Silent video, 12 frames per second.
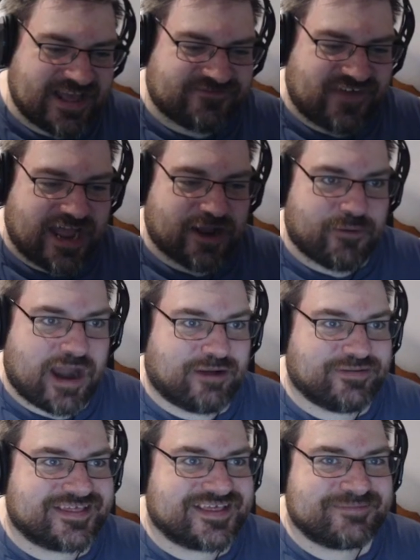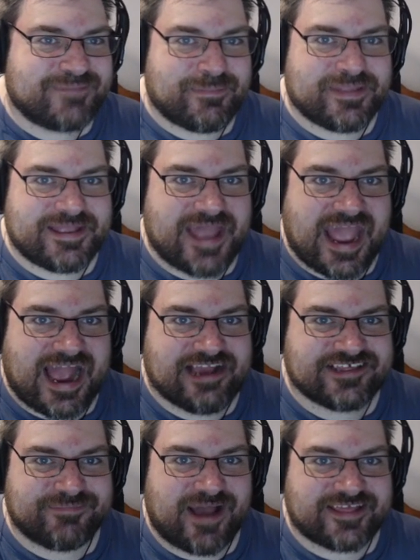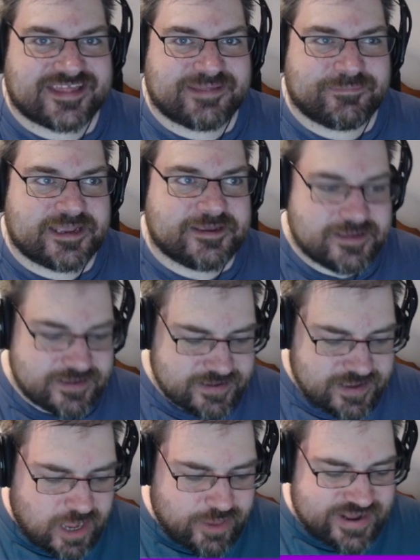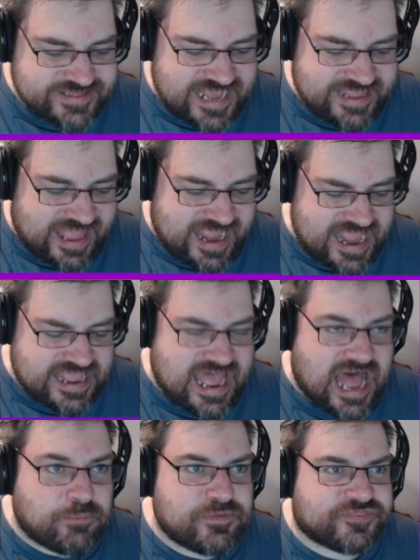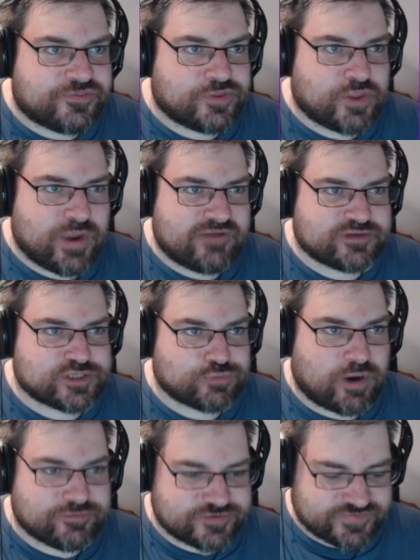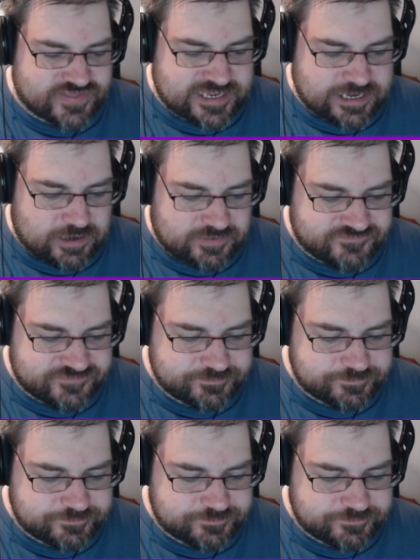fire ground. Maybe the AI is smarter than me. Although I say that, it can't with Thunder Wave, which is what I was just thinking of.